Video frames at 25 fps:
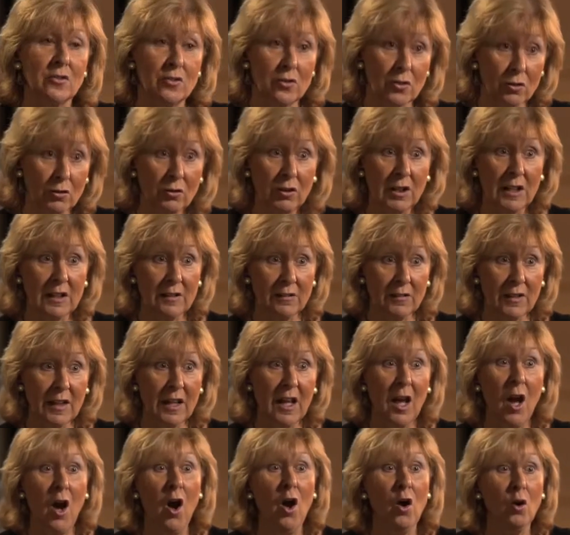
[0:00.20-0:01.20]
During
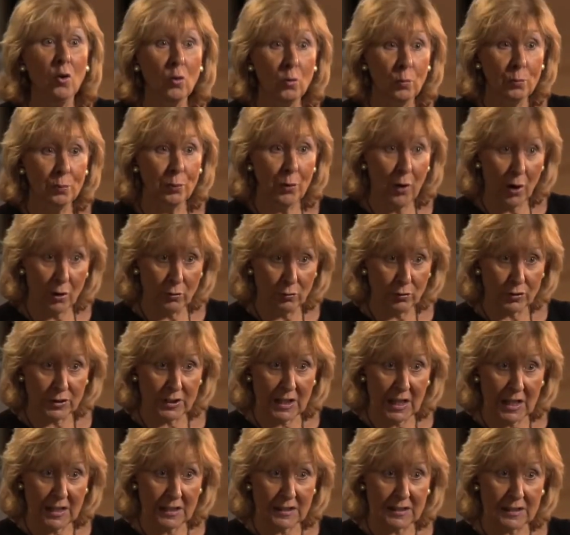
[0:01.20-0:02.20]
the whole
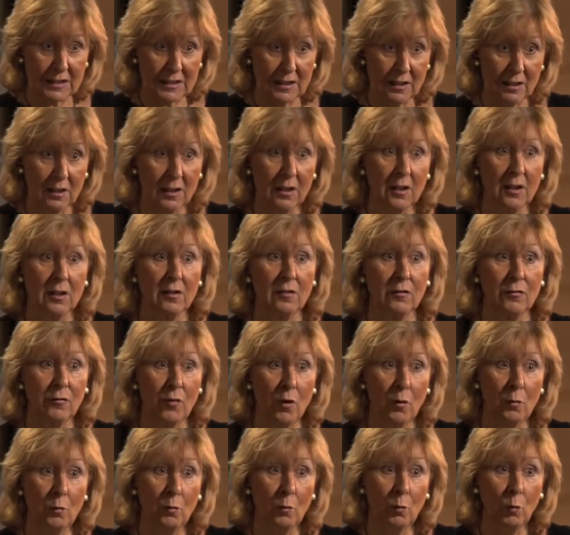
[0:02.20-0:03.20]
process,
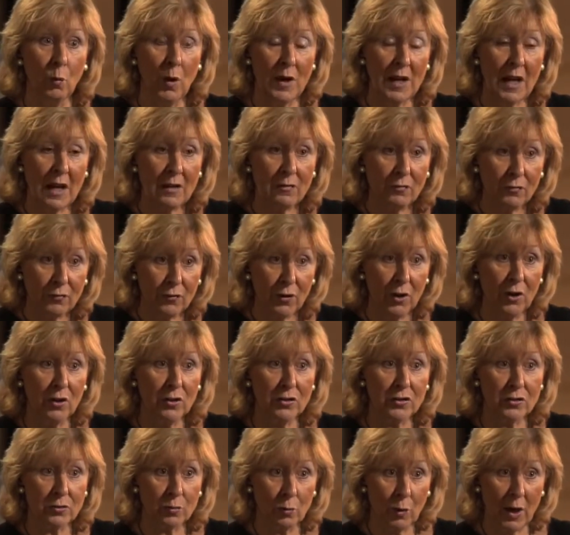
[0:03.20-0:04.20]
from when I
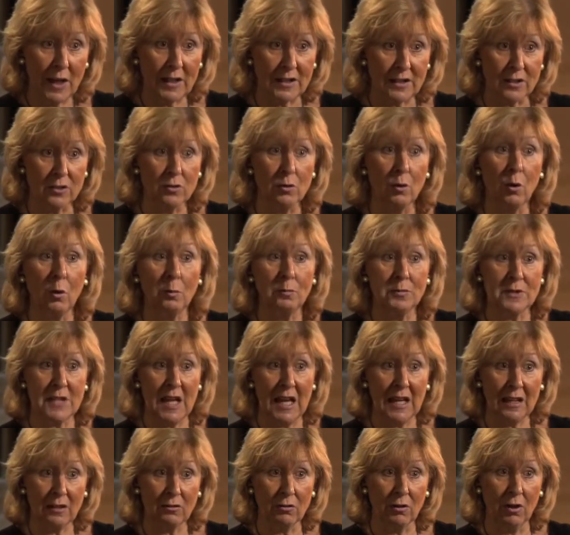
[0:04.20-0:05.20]
first went to
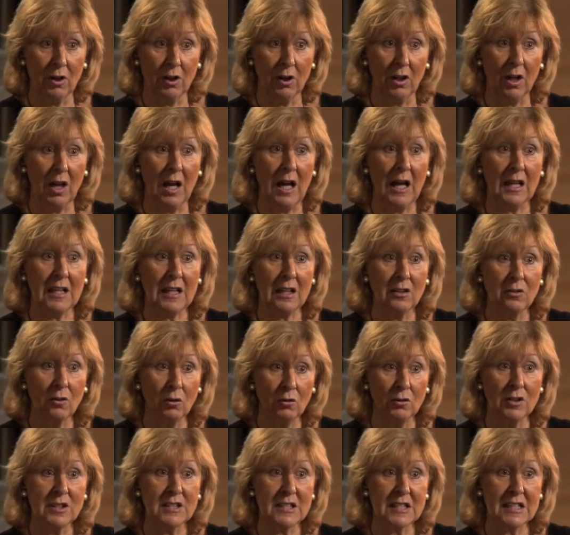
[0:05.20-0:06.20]
Optegra, I can
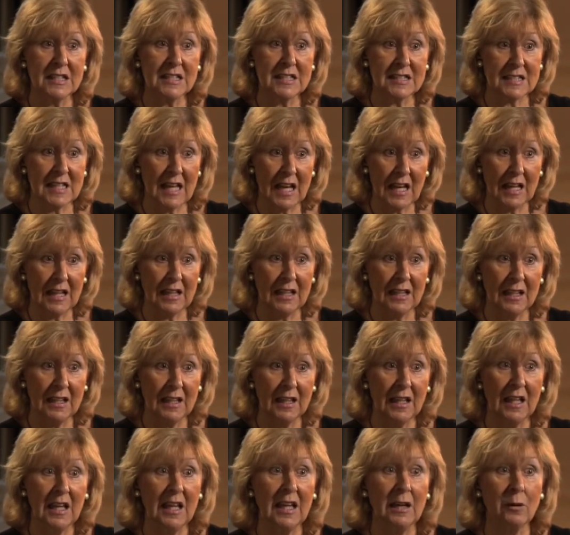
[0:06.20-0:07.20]
honestly say
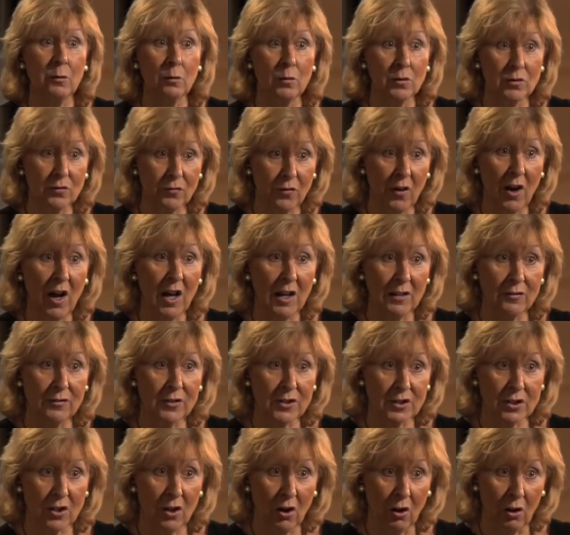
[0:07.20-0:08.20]
it was
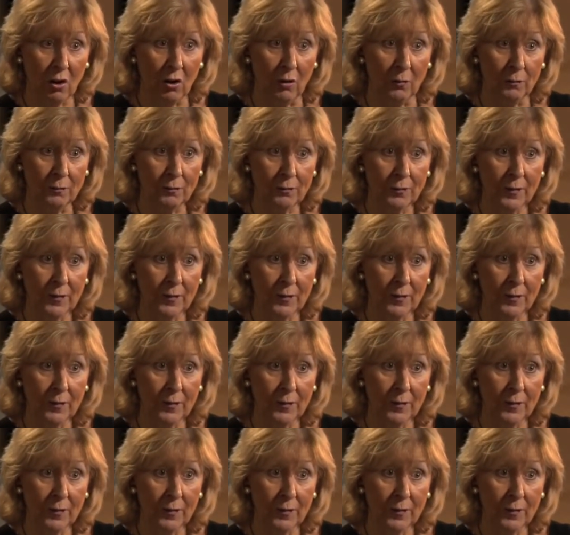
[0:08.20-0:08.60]
5-star.